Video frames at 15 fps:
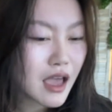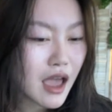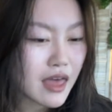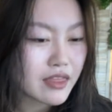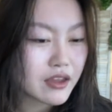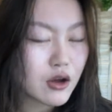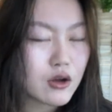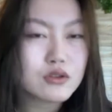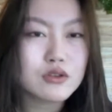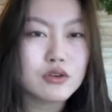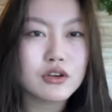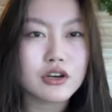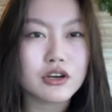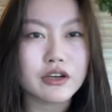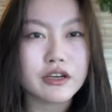And then also
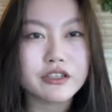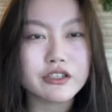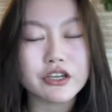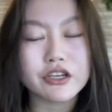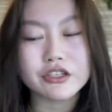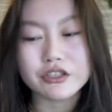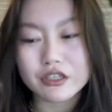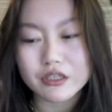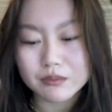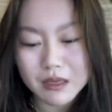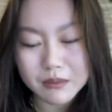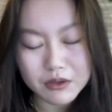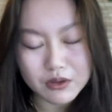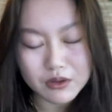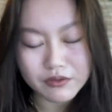career changers.
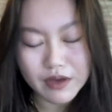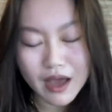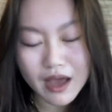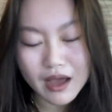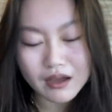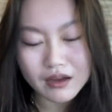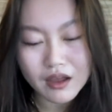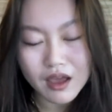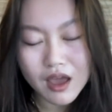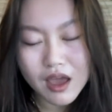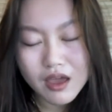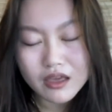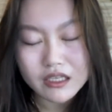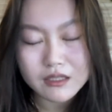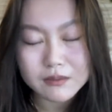Maybe you've had
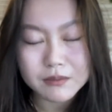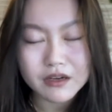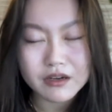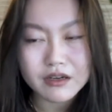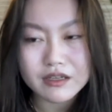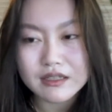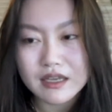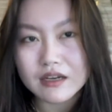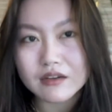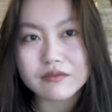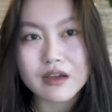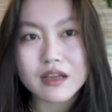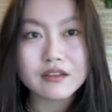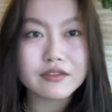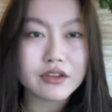experience at a
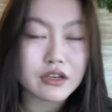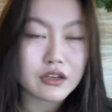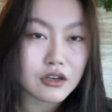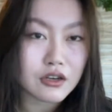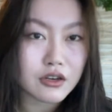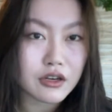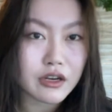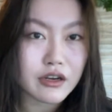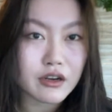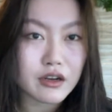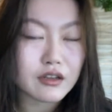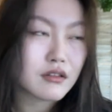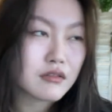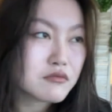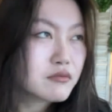relevant career,
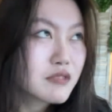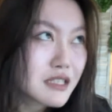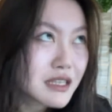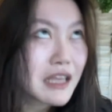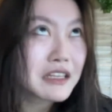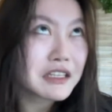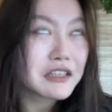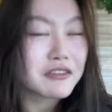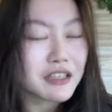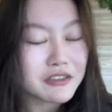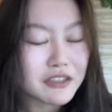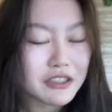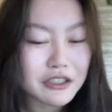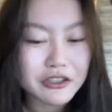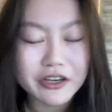slightly
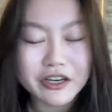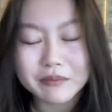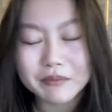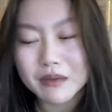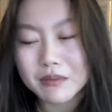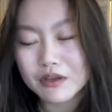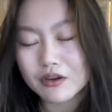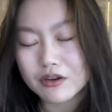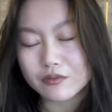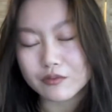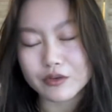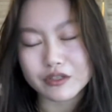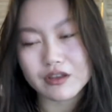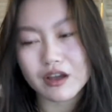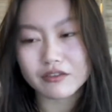relevant career. Maybe you're a
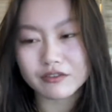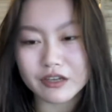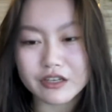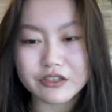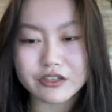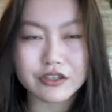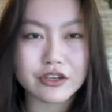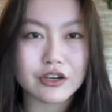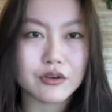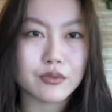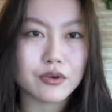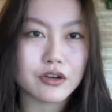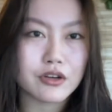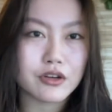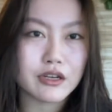software engineer
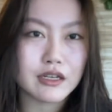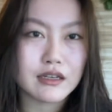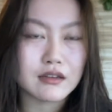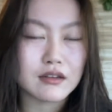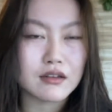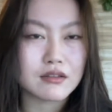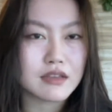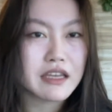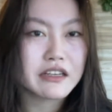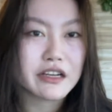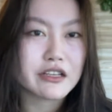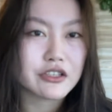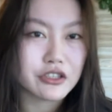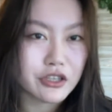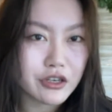or you're a data
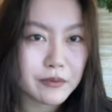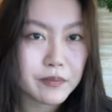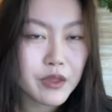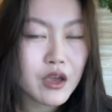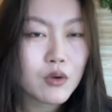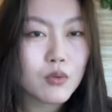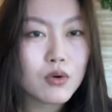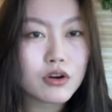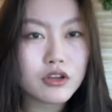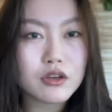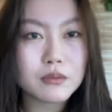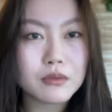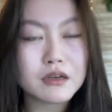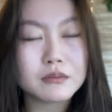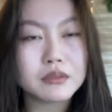engineer, or it can
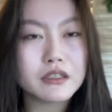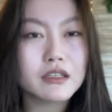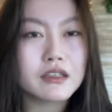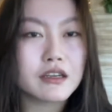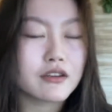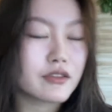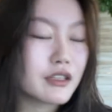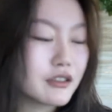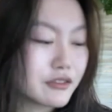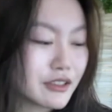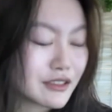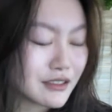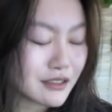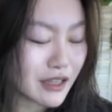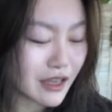be completely
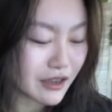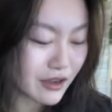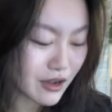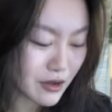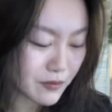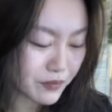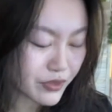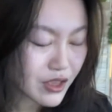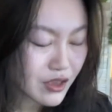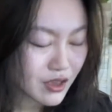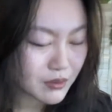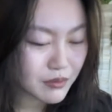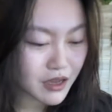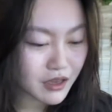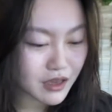irrelevant. Like in
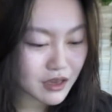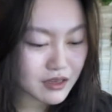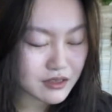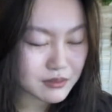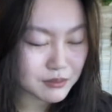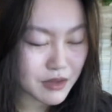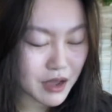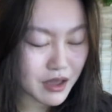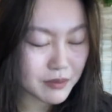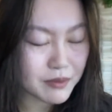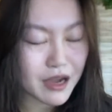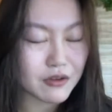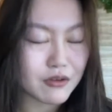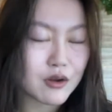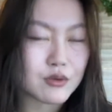my case, my
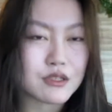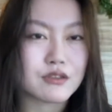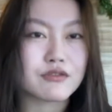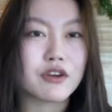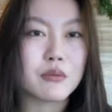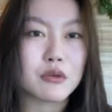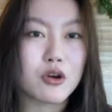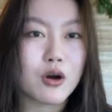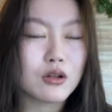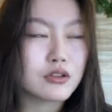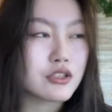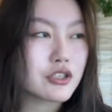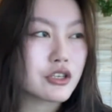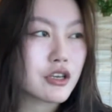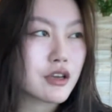background was in
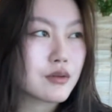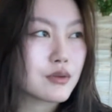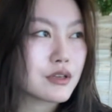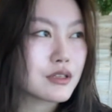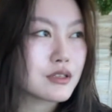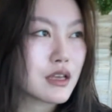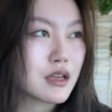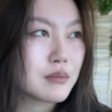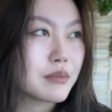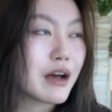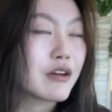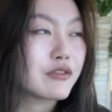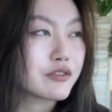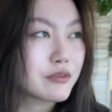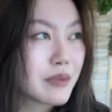pharmacology. It was in
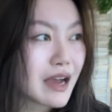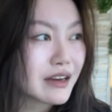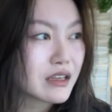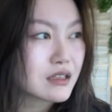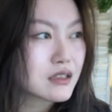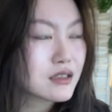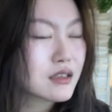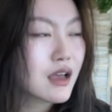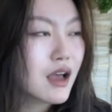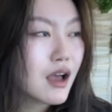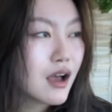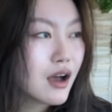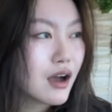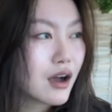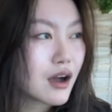bioinformatics,
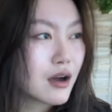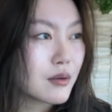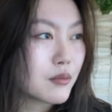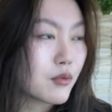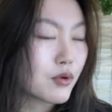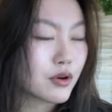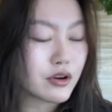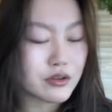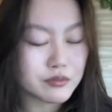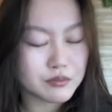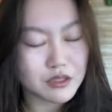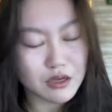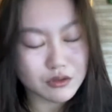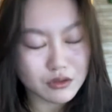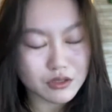or
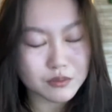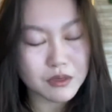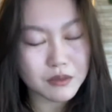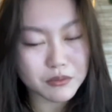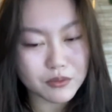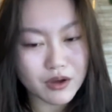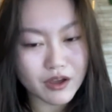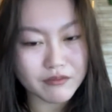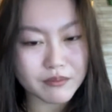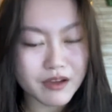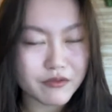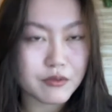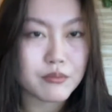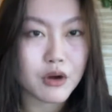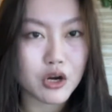so there's people who I've met
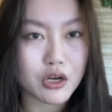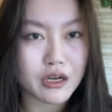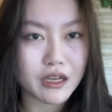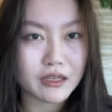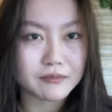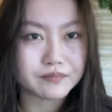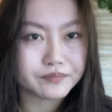from marketing.